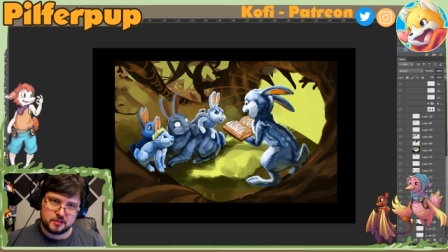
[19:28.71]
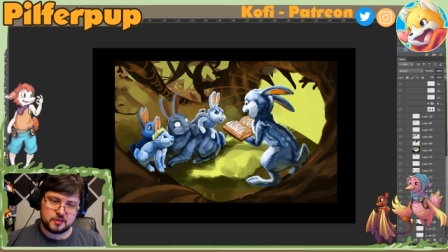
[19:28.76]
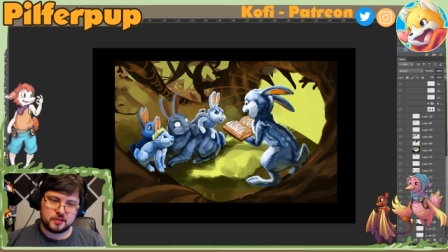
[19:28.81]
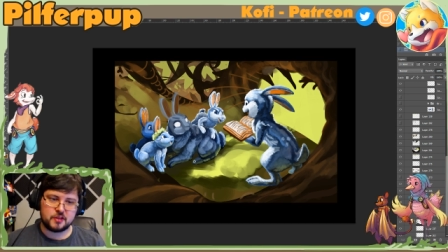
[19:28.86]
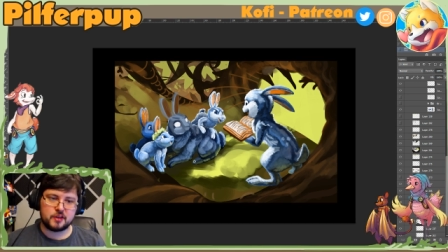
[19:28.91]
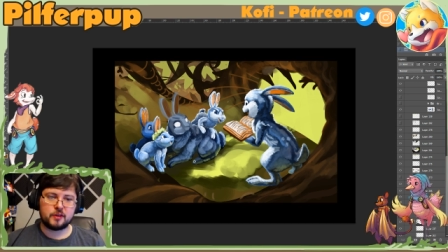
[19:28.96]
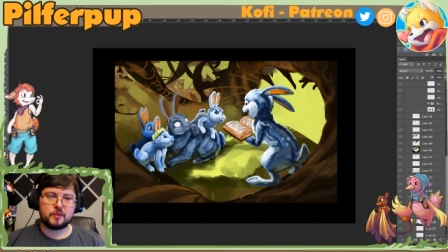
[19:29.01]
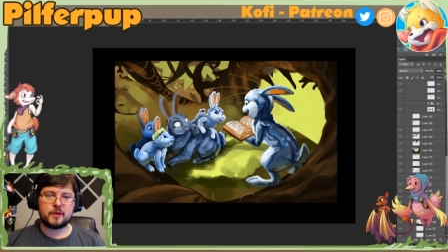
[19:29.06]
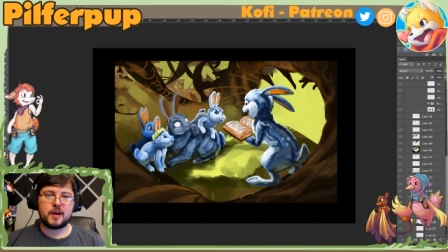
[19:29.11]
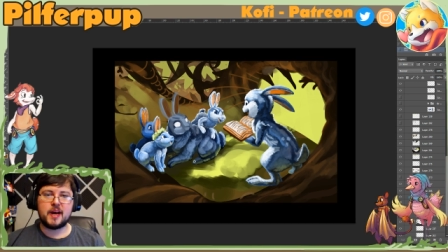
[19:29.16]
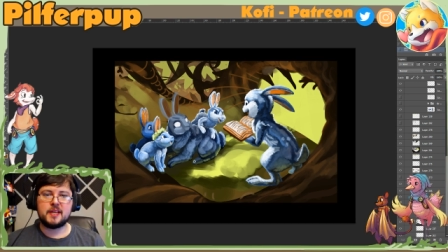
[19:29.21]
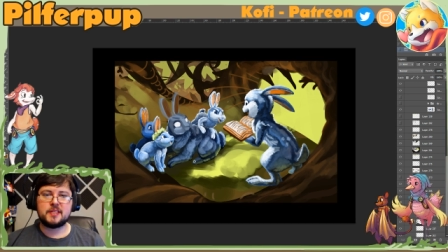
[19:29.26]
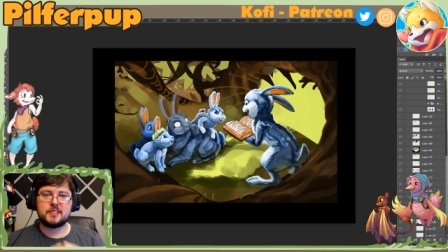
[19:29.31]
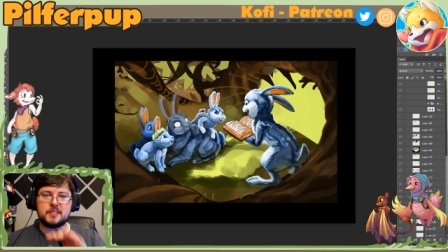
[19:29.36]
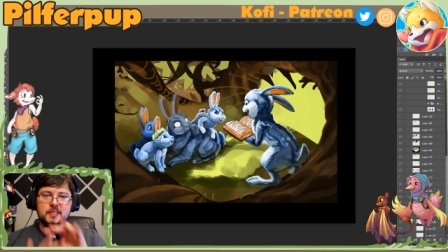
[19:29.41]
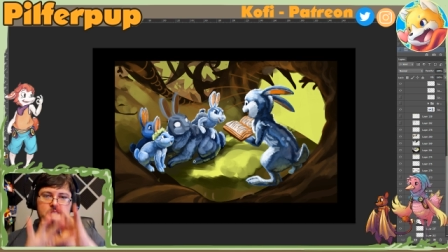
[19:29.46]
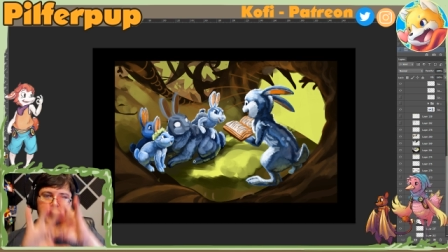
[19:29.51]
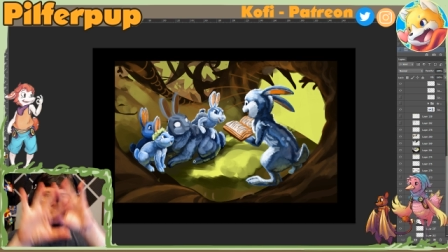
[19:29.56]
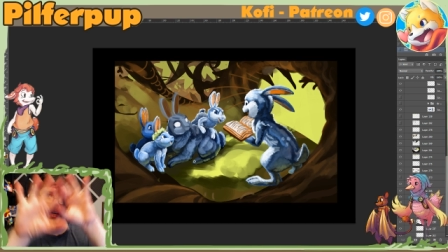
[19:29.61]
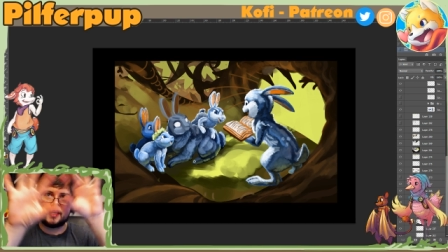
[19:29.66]
to the grass
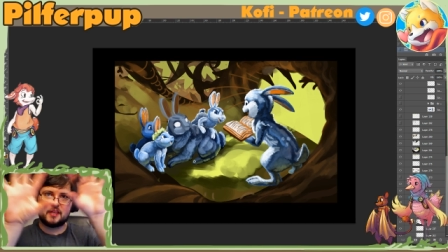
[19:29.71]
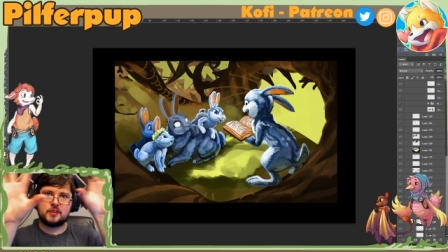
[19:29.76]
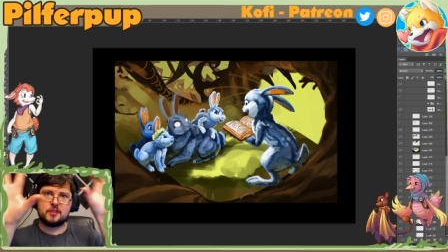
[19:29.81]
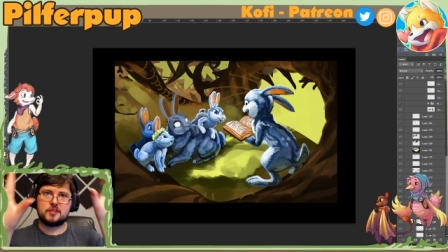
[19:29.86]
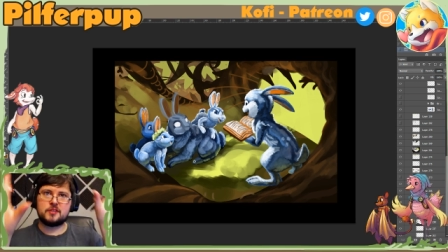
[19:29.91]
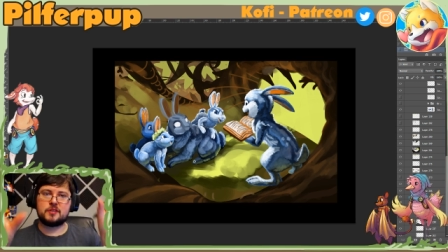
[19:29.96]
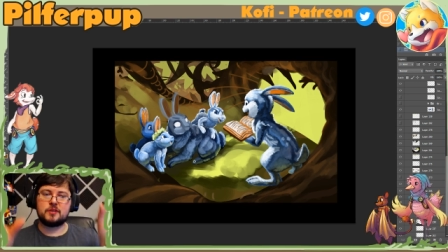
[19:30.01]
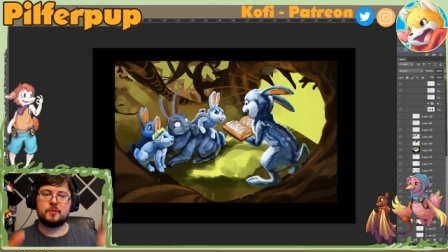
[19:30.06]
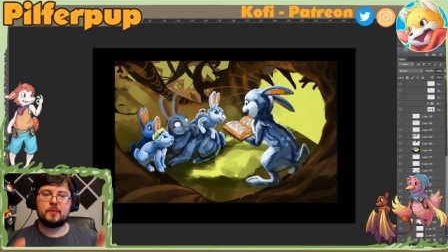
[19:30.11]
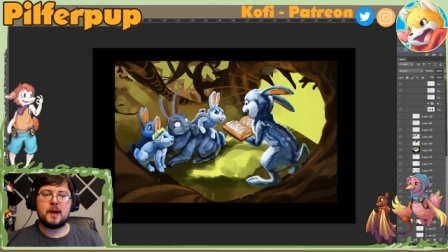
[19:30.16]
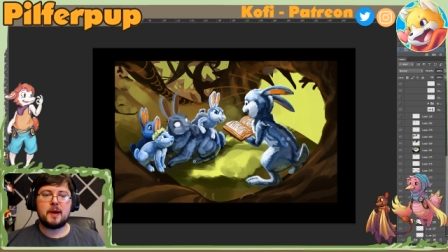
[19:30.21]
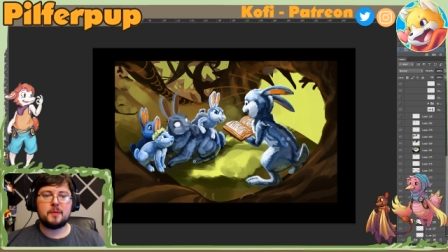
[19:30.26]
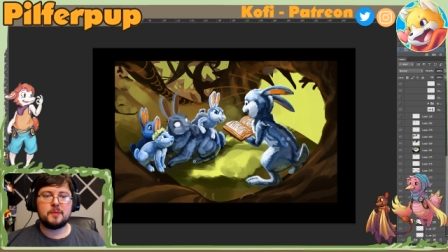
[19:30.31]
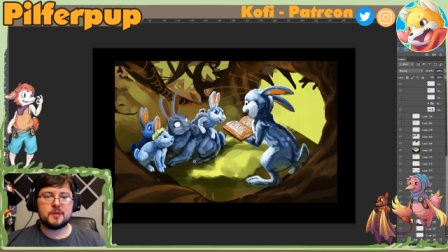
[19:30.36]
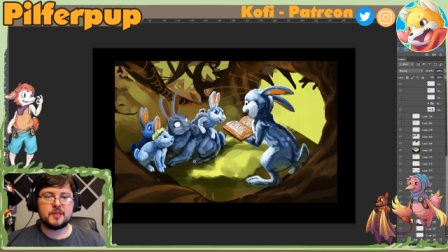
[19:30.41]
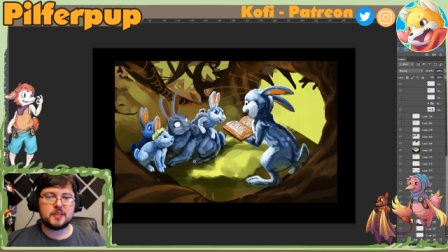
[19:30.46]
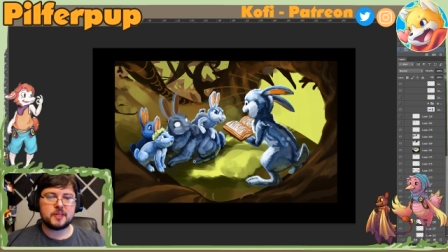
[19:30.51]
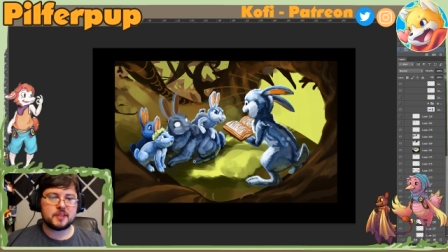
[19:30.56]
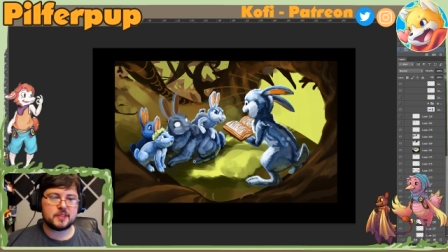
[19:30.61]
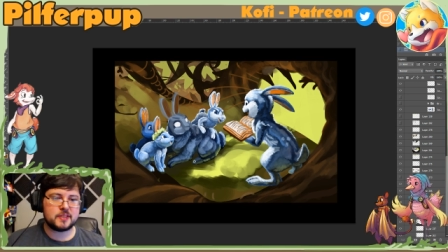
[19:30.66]
and like the
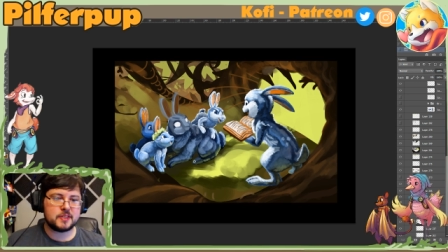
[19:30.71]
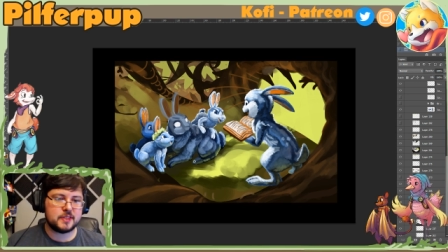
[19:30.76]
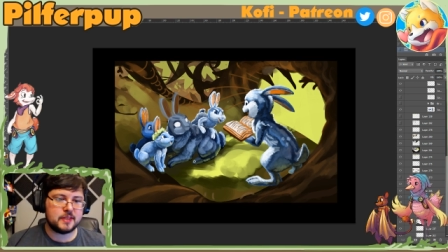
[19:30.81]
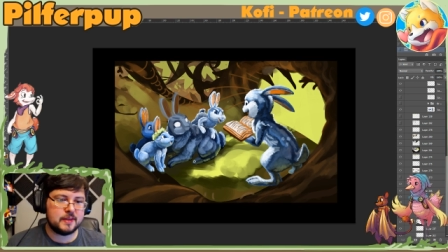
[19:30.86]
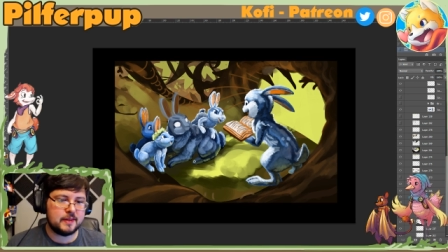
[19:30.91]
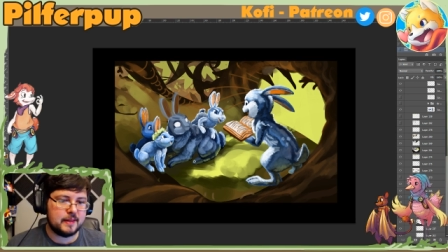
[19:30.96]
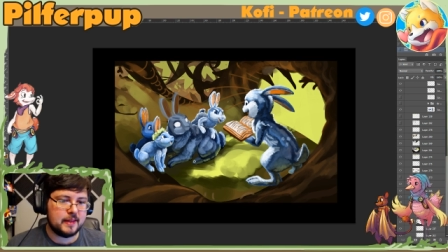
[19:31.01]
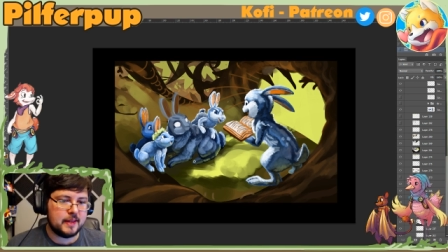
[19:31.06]
surroundings,